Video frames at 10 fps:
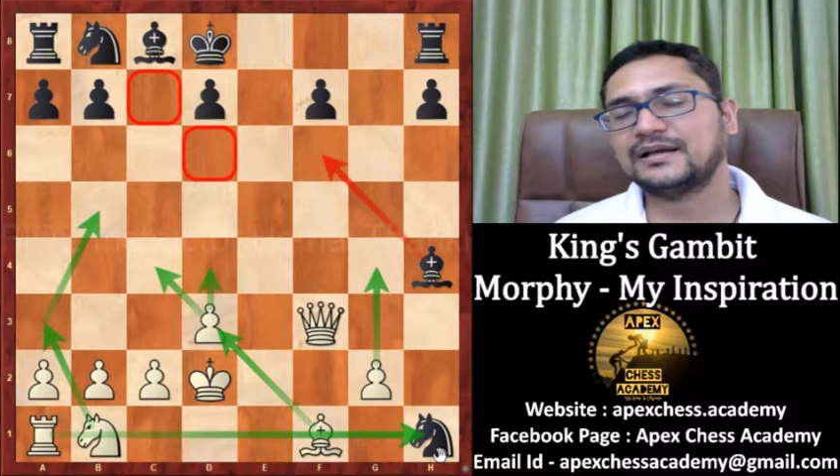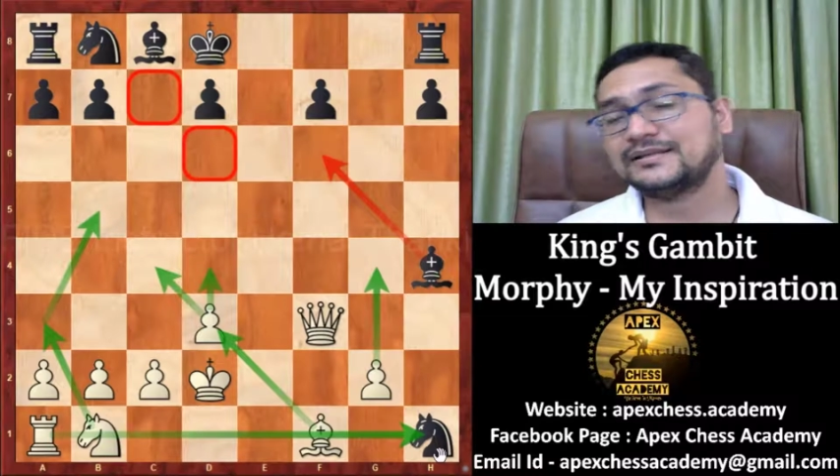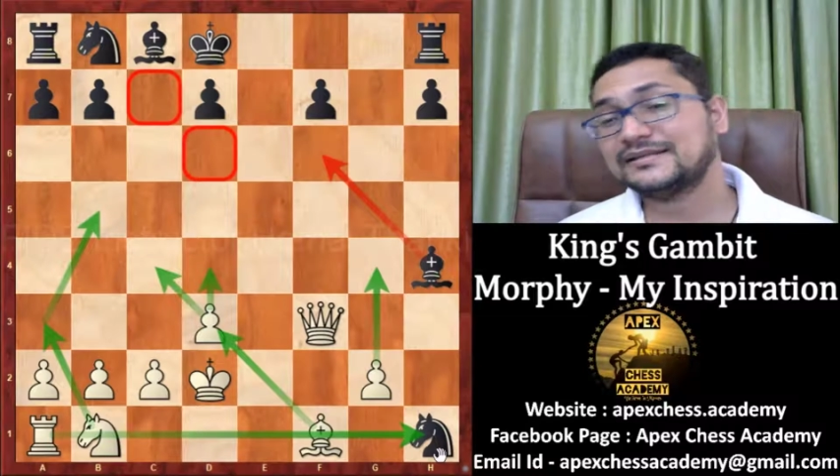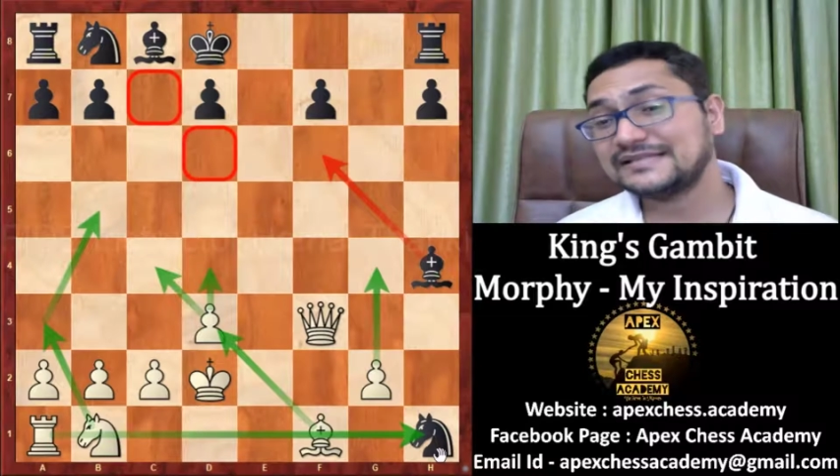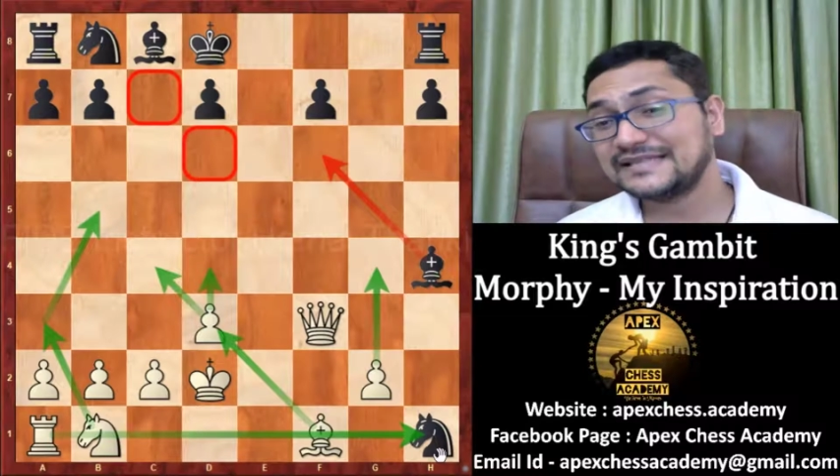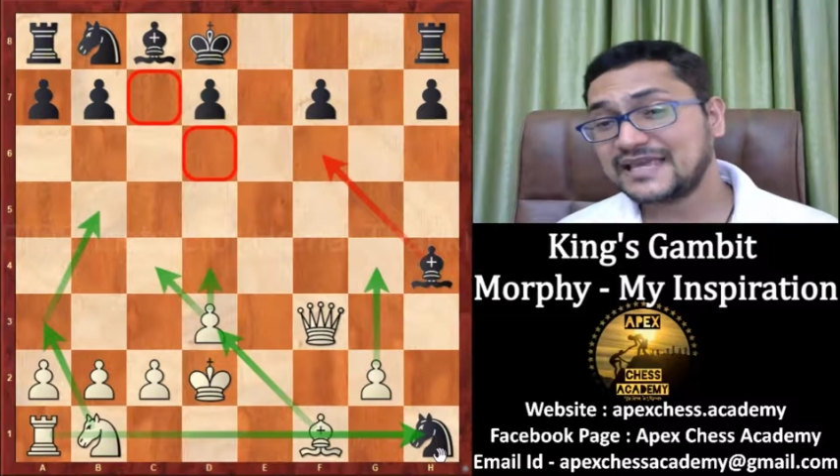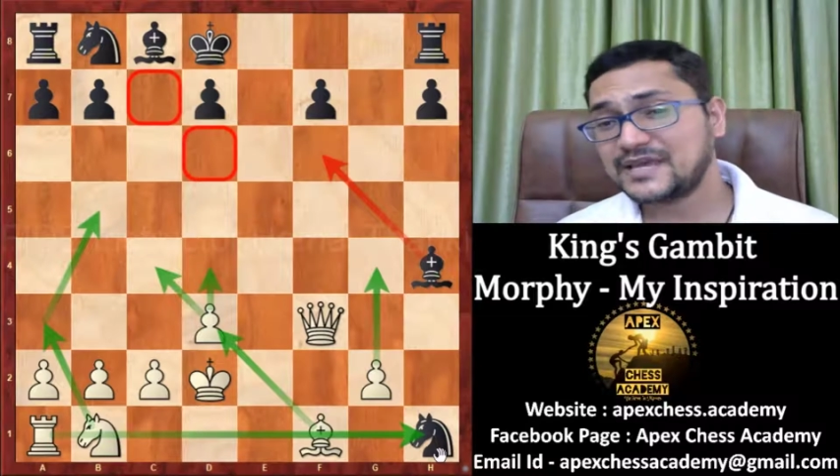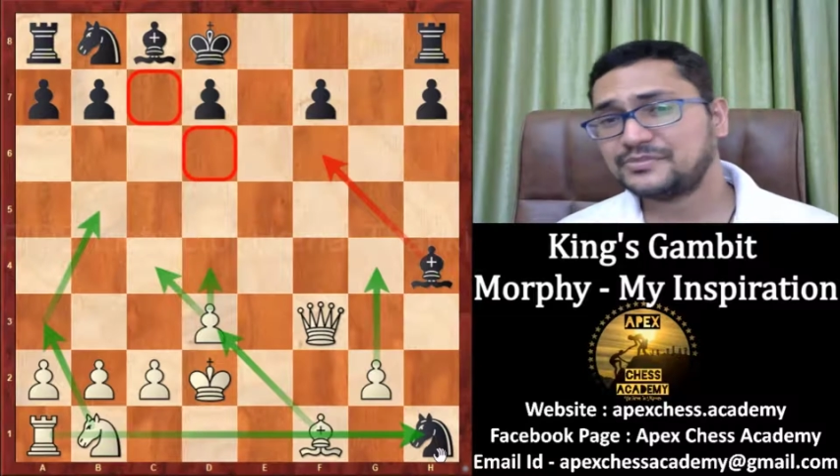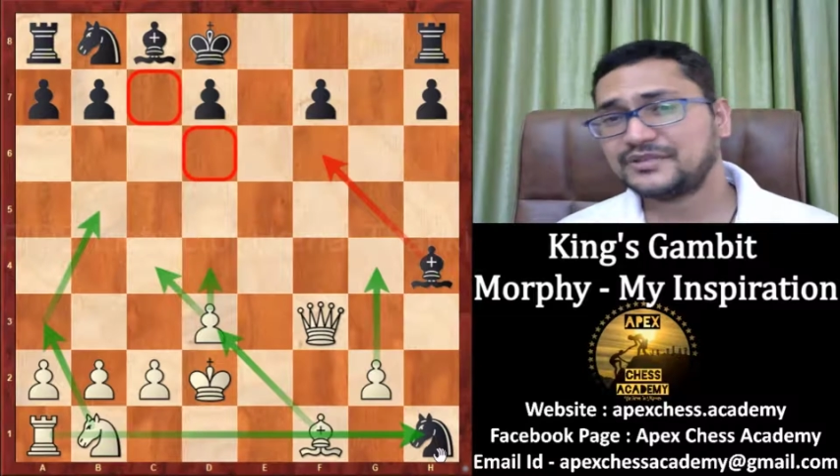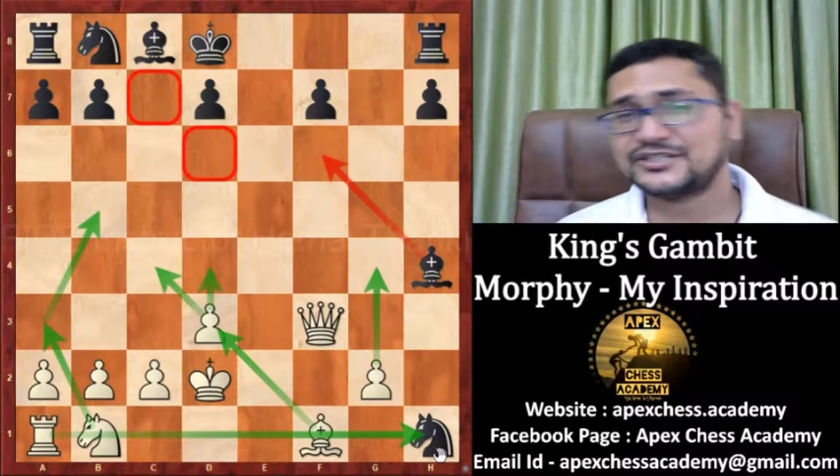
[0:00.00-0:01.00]
this
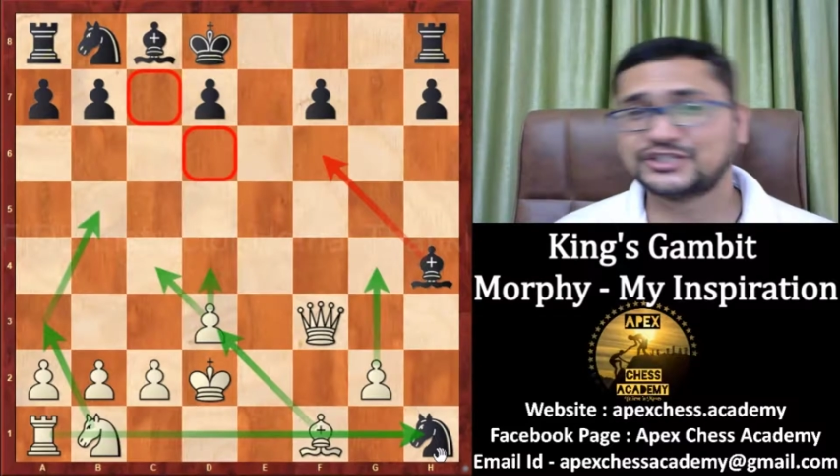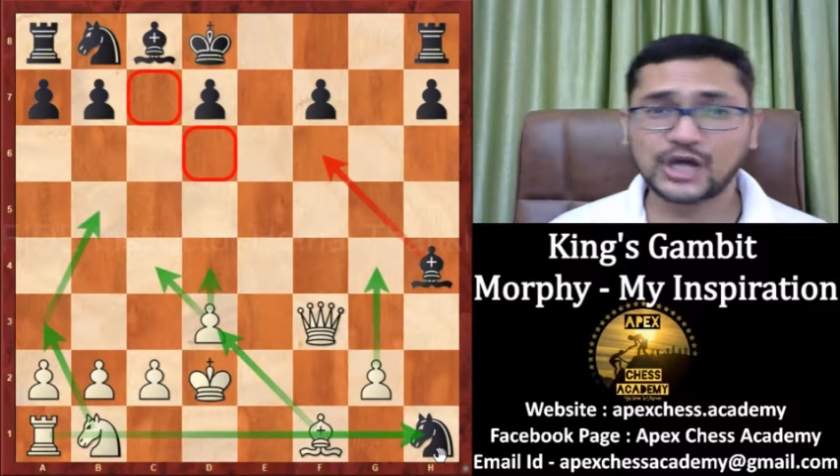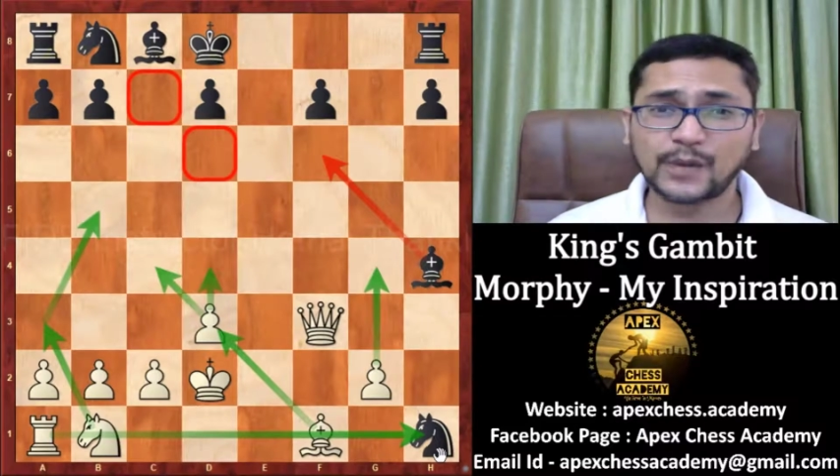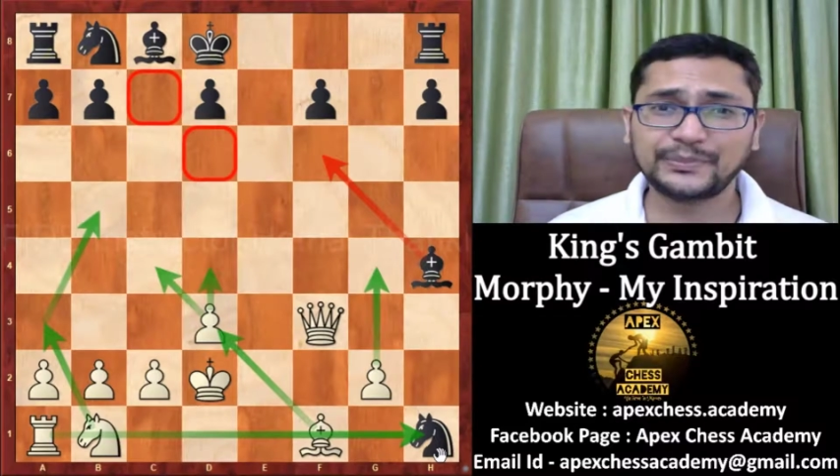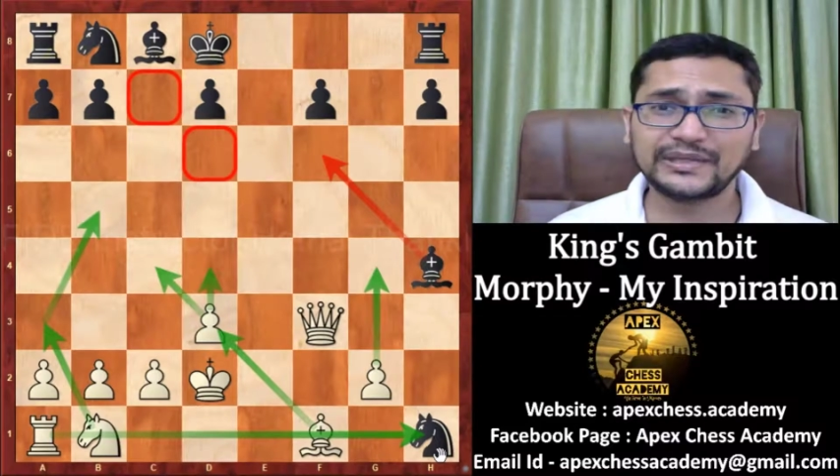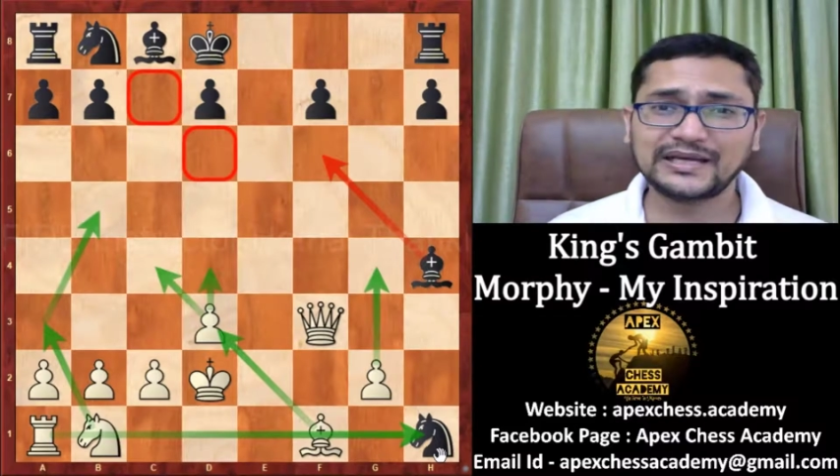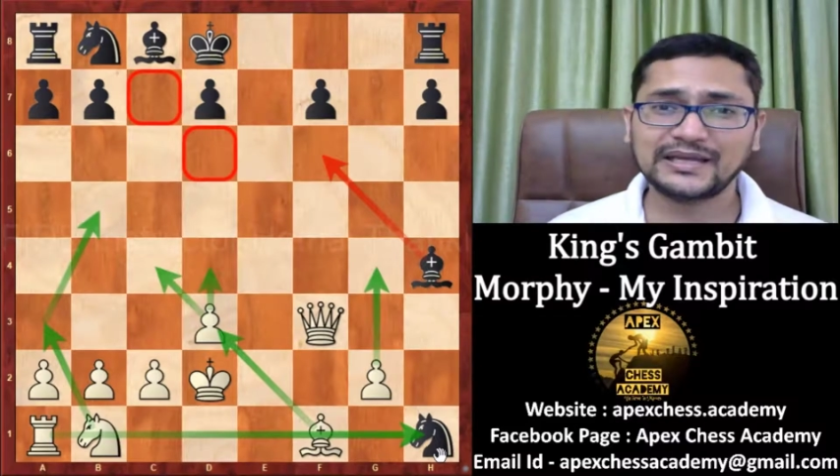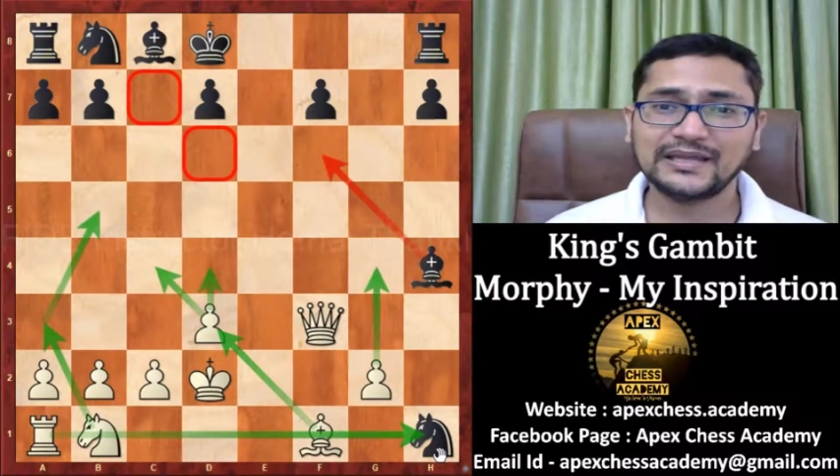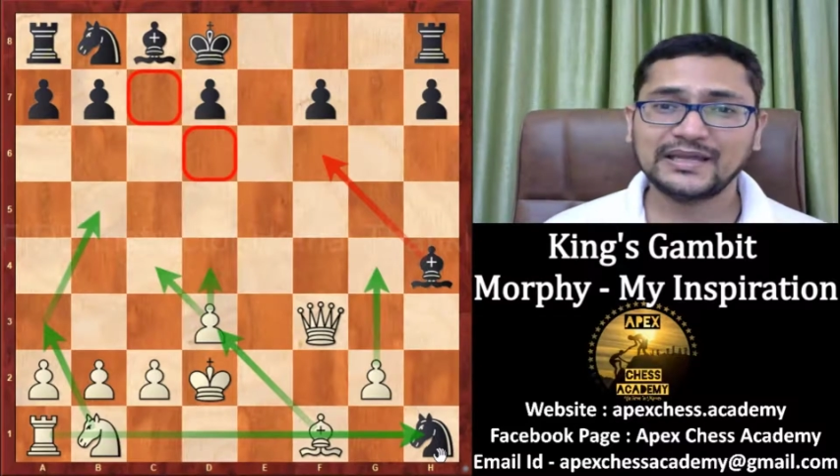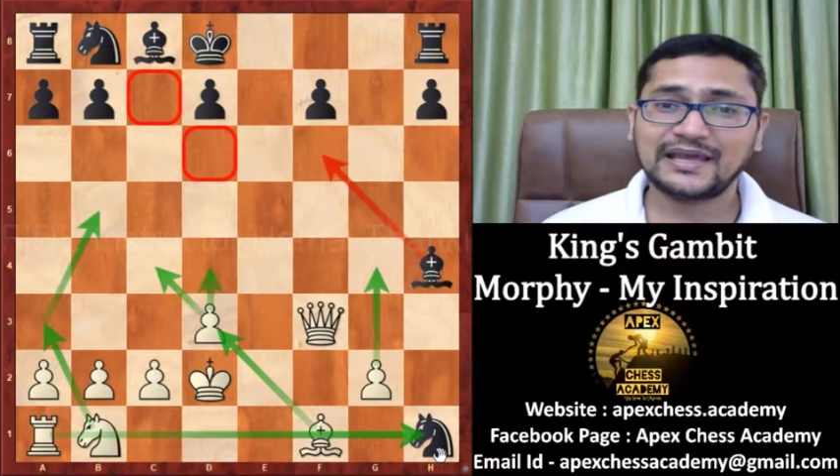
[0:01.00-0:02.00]
game this topic